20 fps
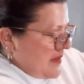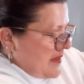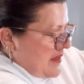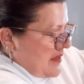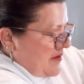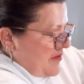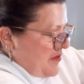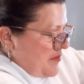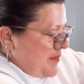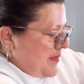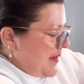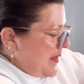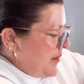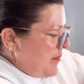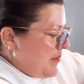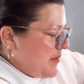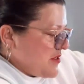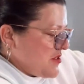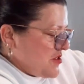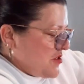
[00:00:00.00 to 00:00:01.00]
everybody
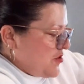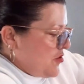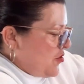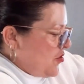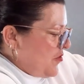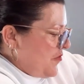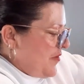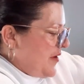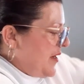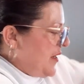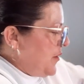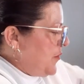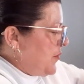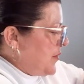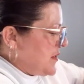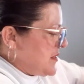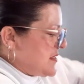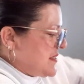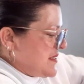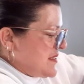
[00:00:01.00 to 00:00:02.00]
must know already
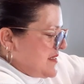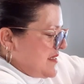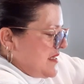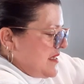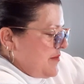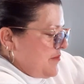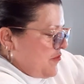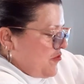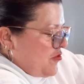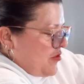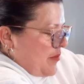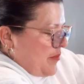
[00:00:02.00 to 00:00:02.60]
what's Temu.